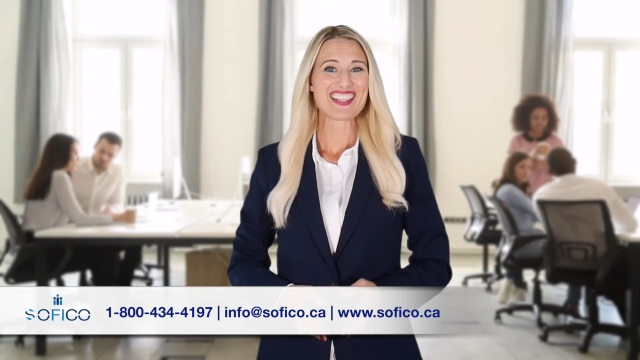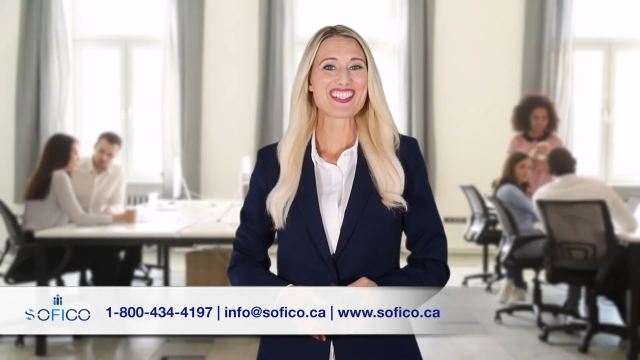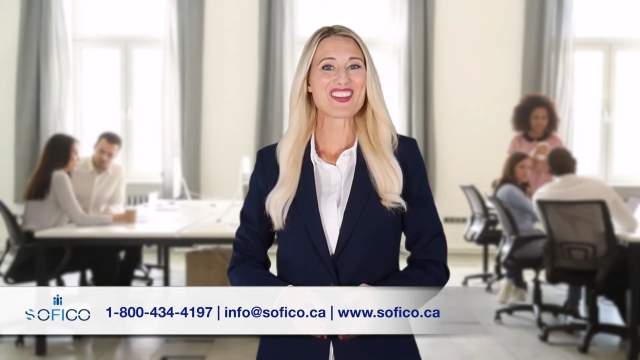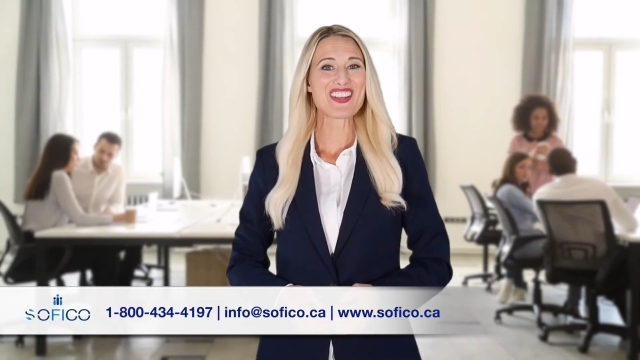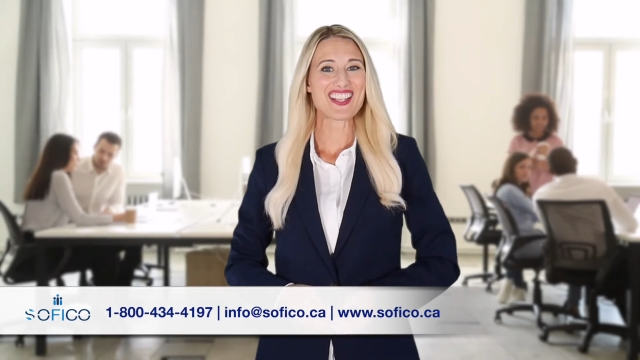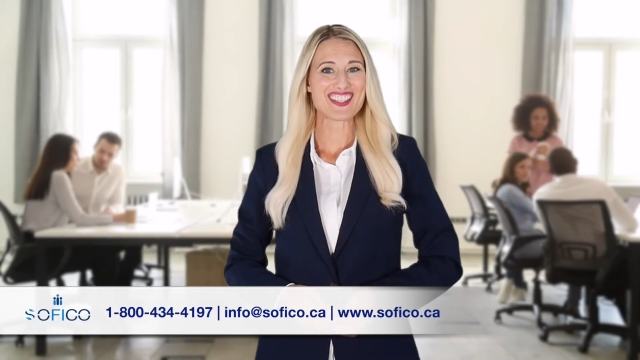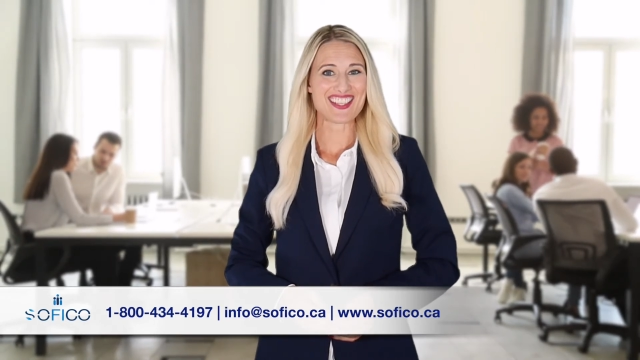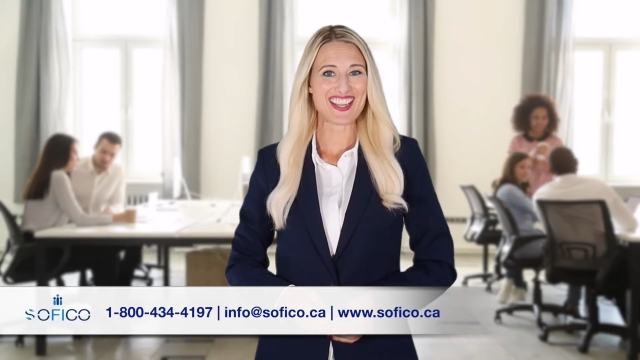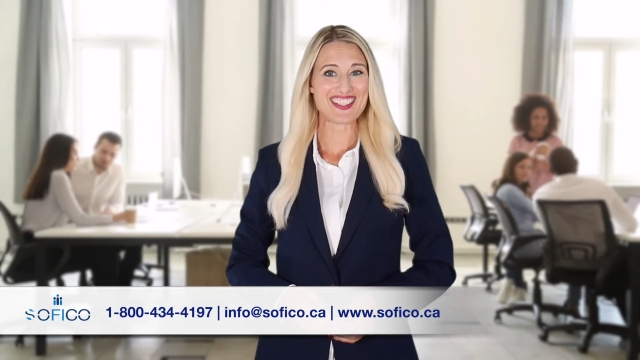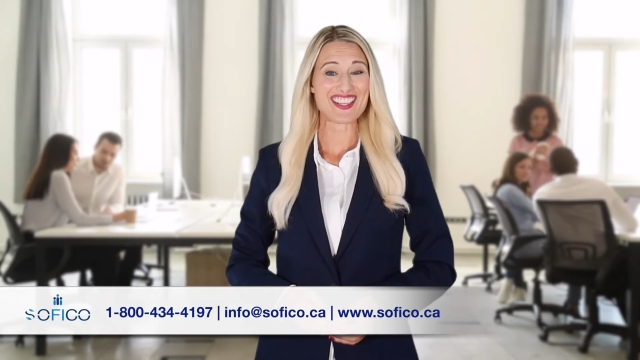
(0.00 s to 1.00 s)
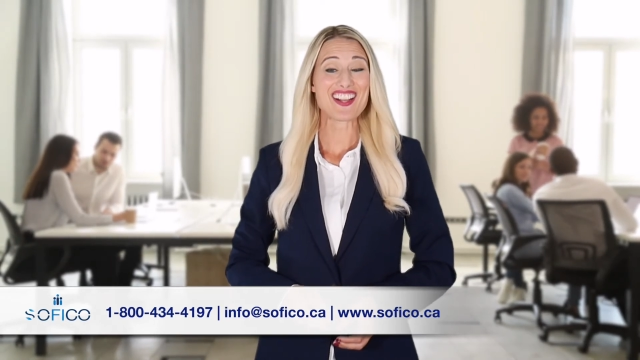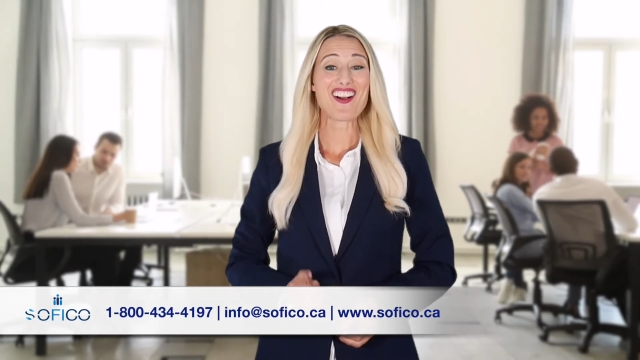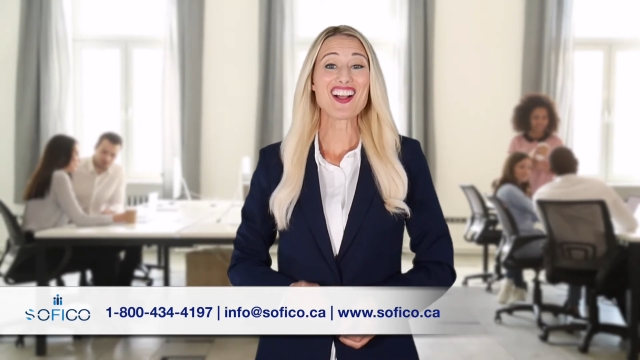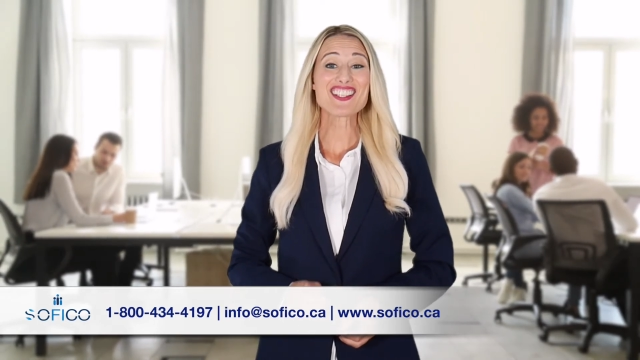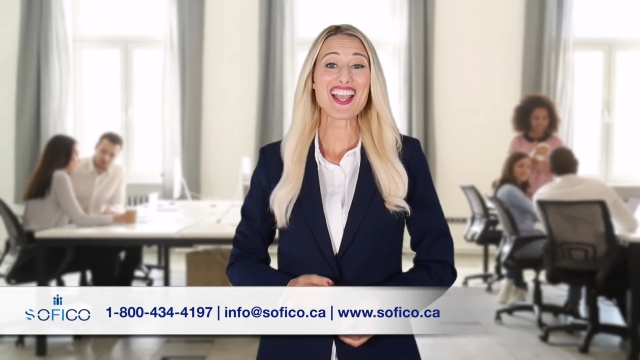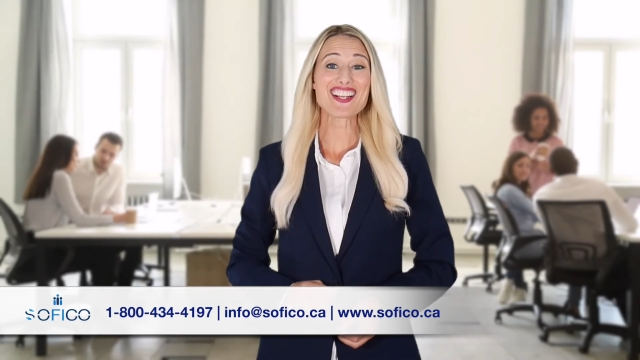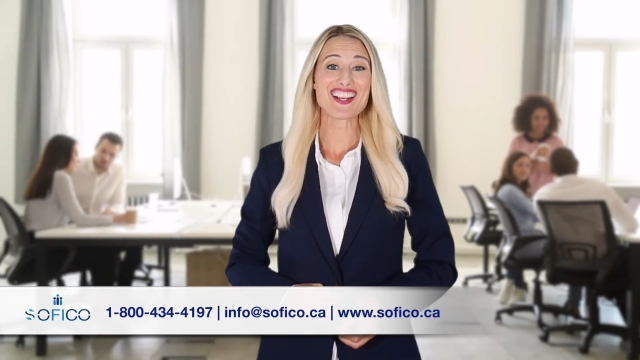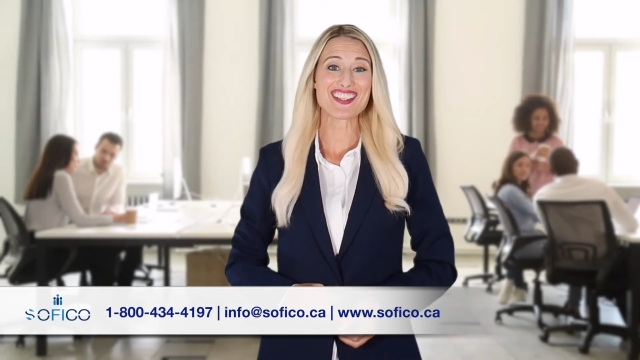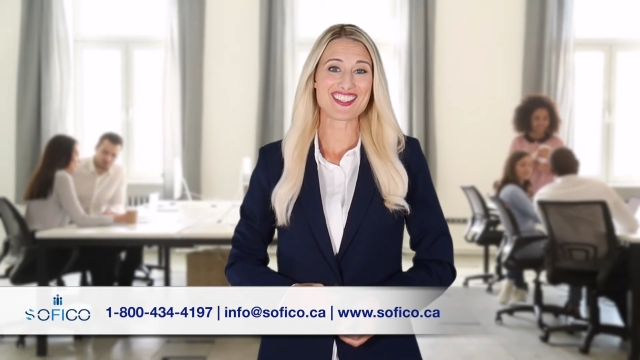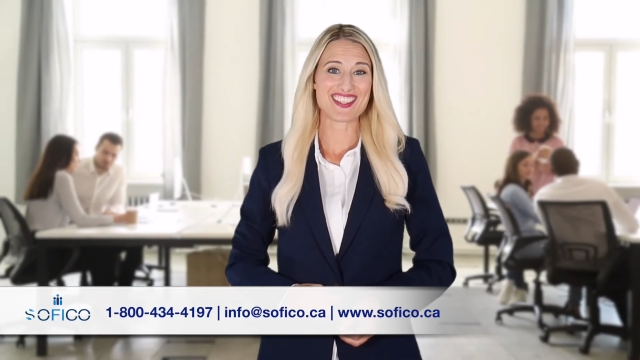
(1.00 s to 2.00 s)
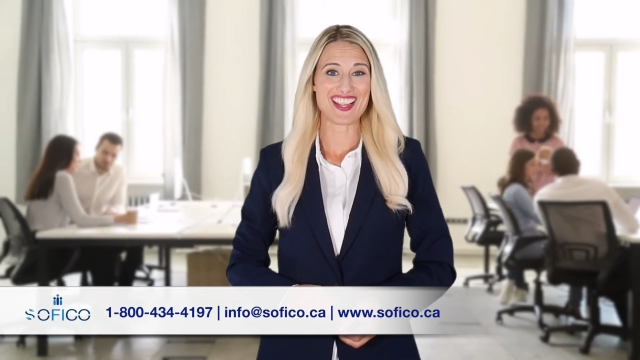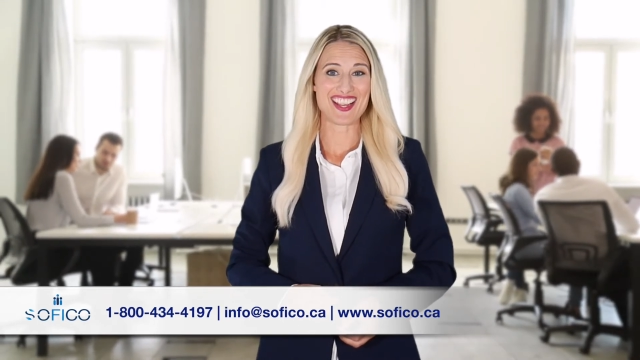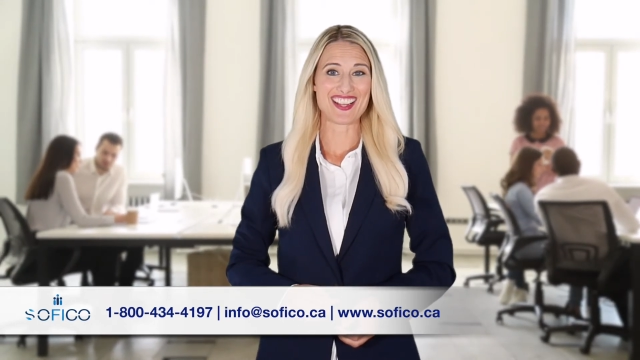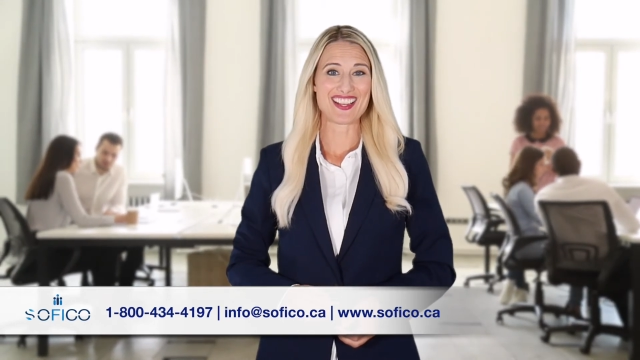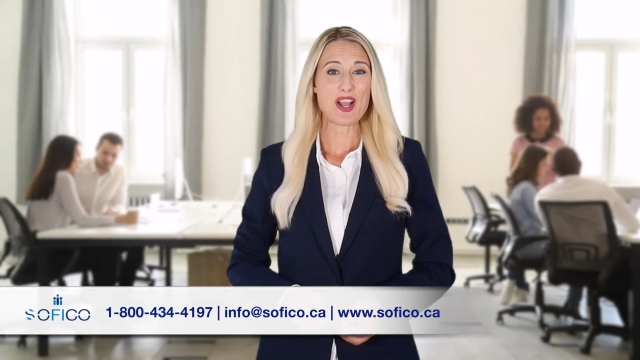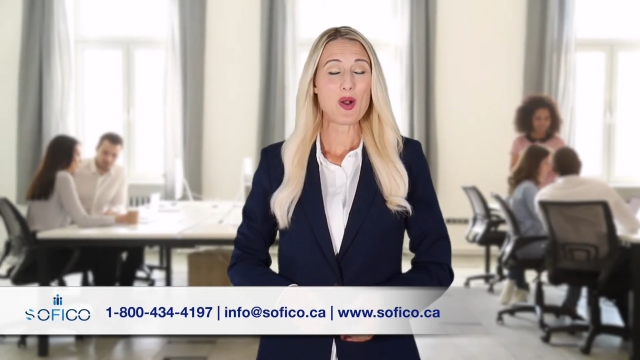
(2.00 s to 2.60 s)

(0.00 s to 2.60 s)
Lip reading: Don't hesitate. Contact us today,